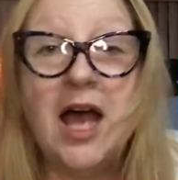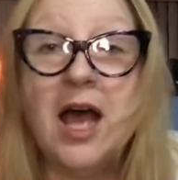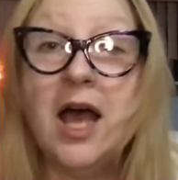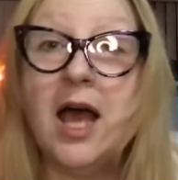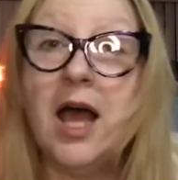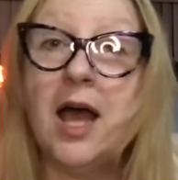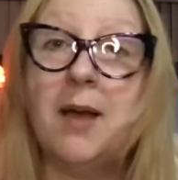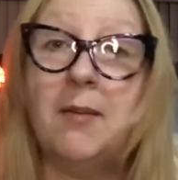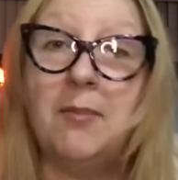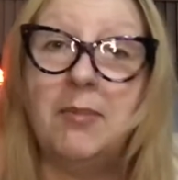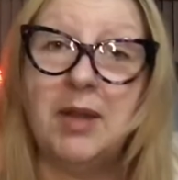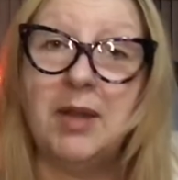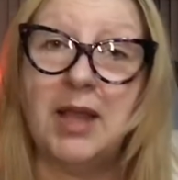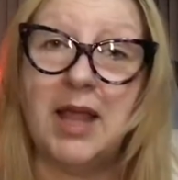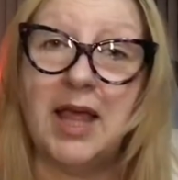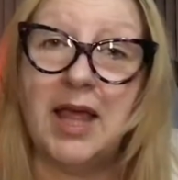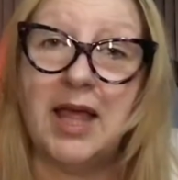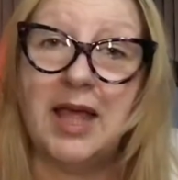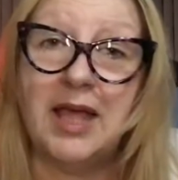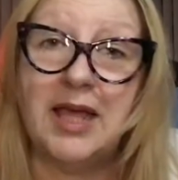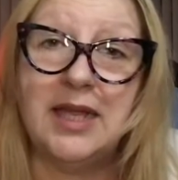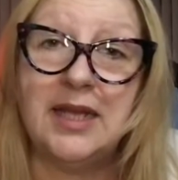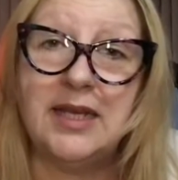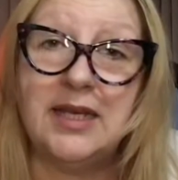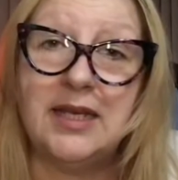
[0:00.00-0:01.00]
I'm
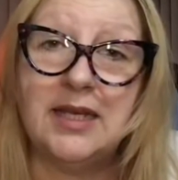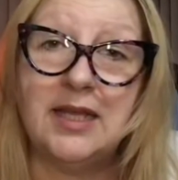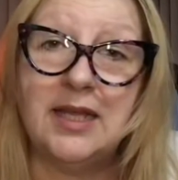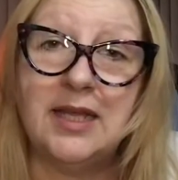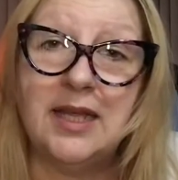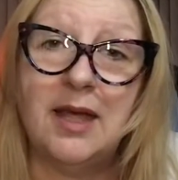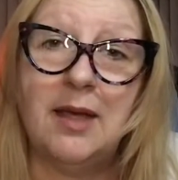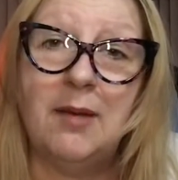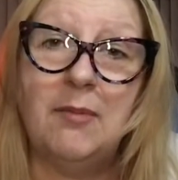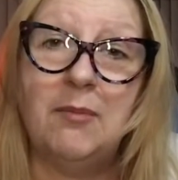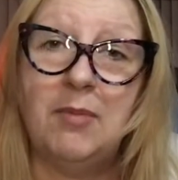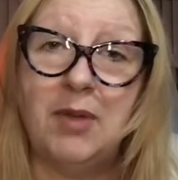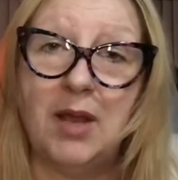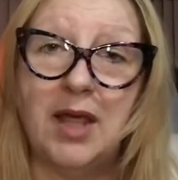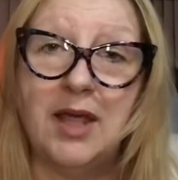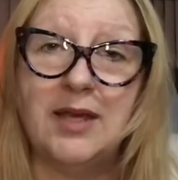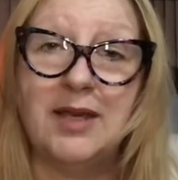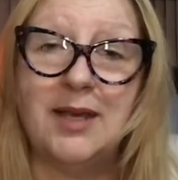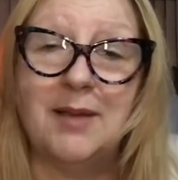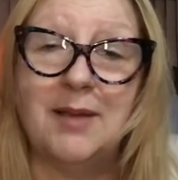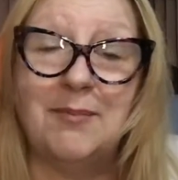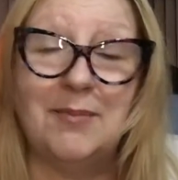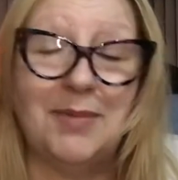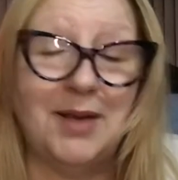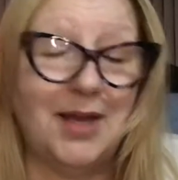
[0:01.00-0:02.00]
blind. I'm blonde,
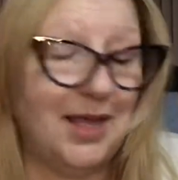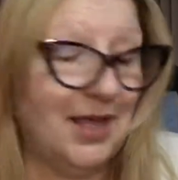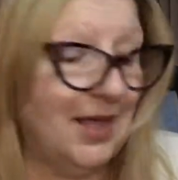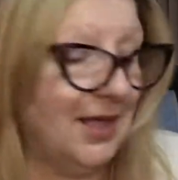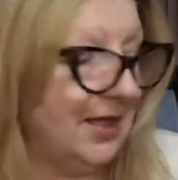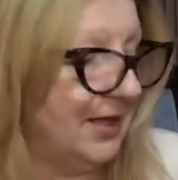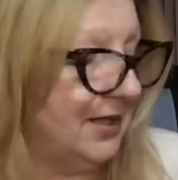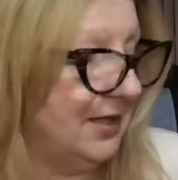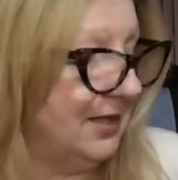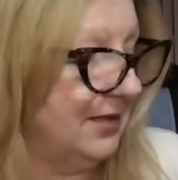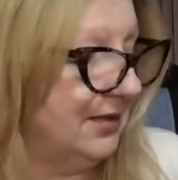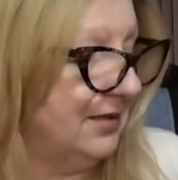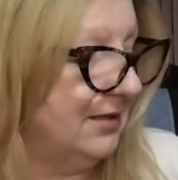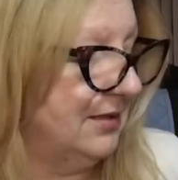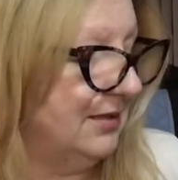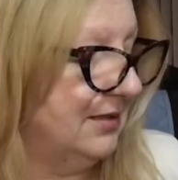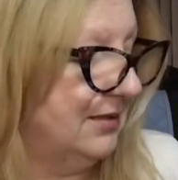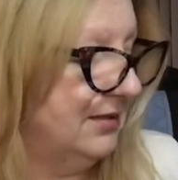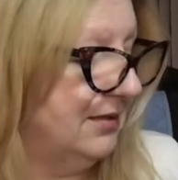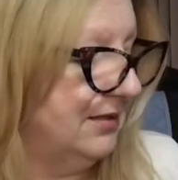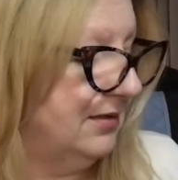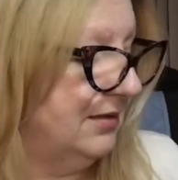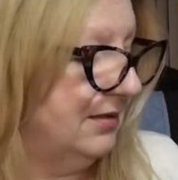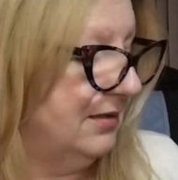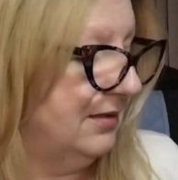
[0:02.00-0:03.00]
I'm blind.
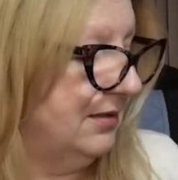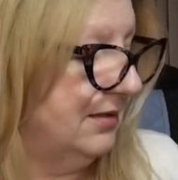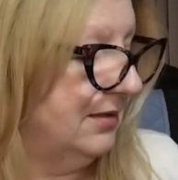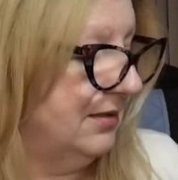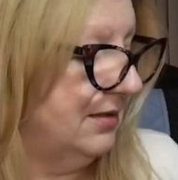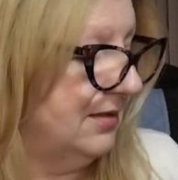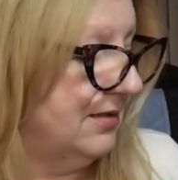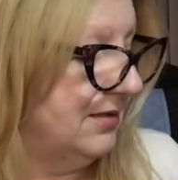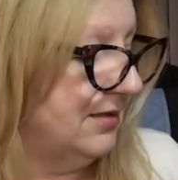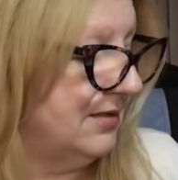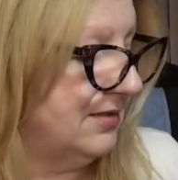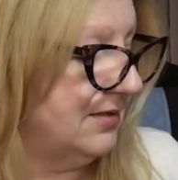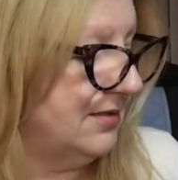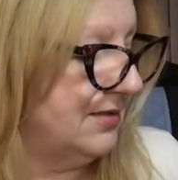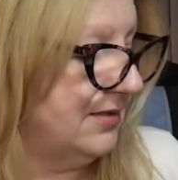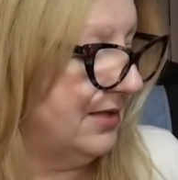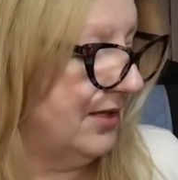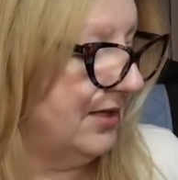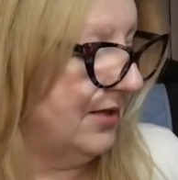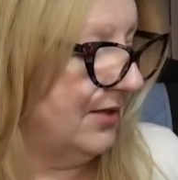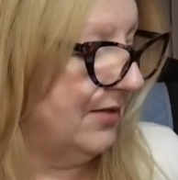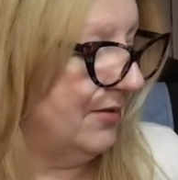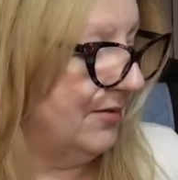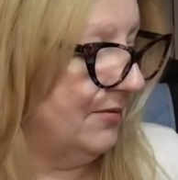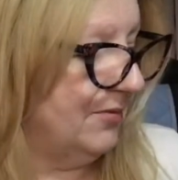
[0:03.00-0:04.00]
It's
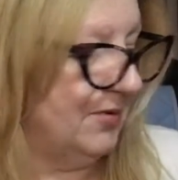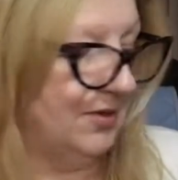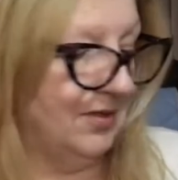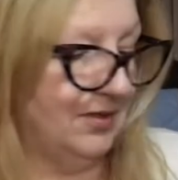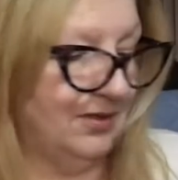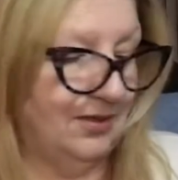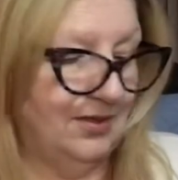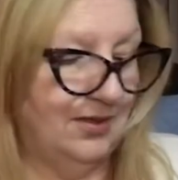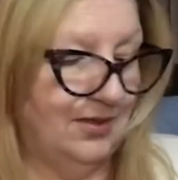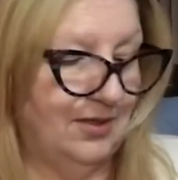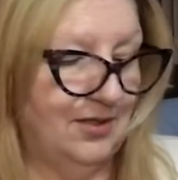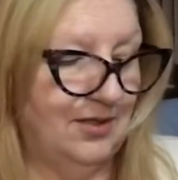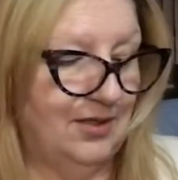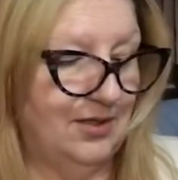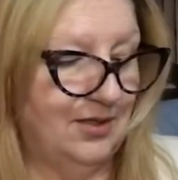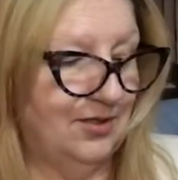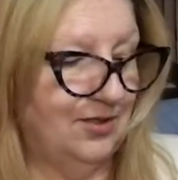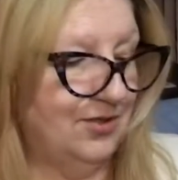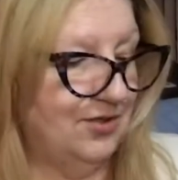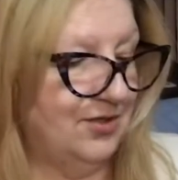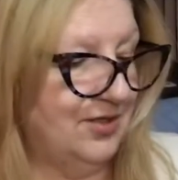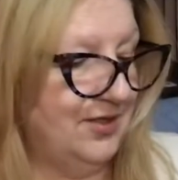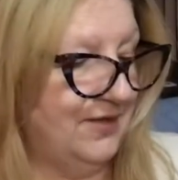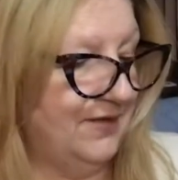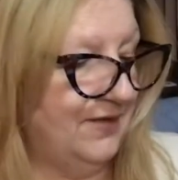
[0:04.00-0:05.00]
terrible.
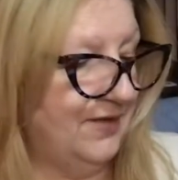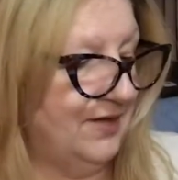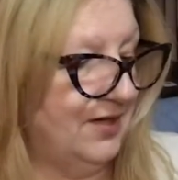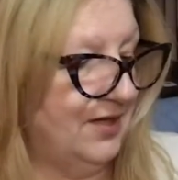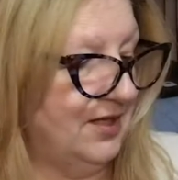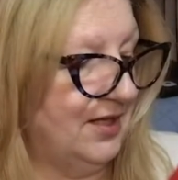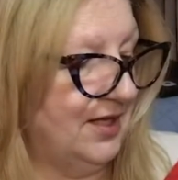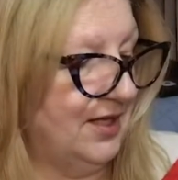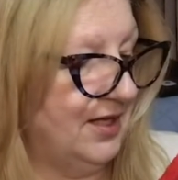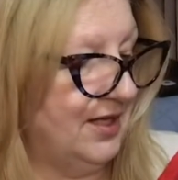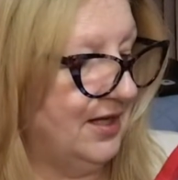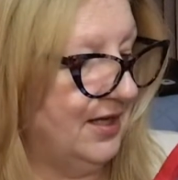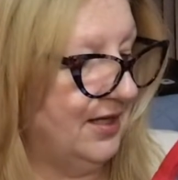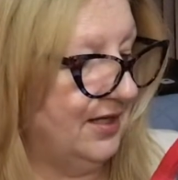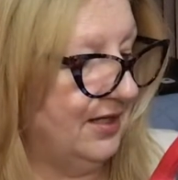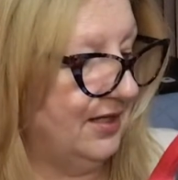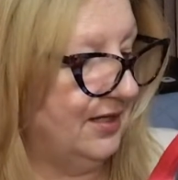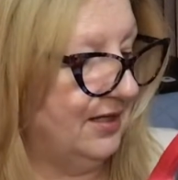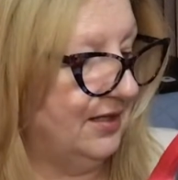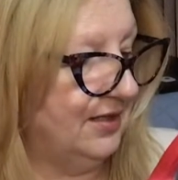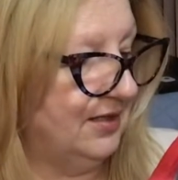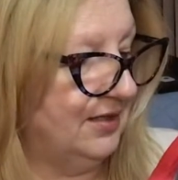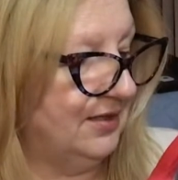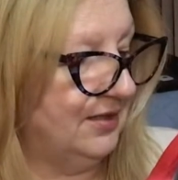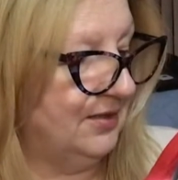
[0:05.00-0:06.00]
There's even a light on
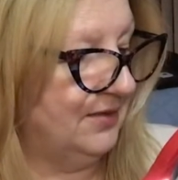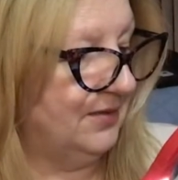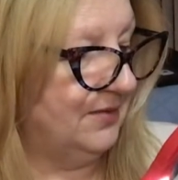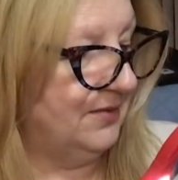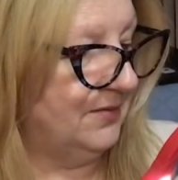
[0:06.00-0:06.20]
here.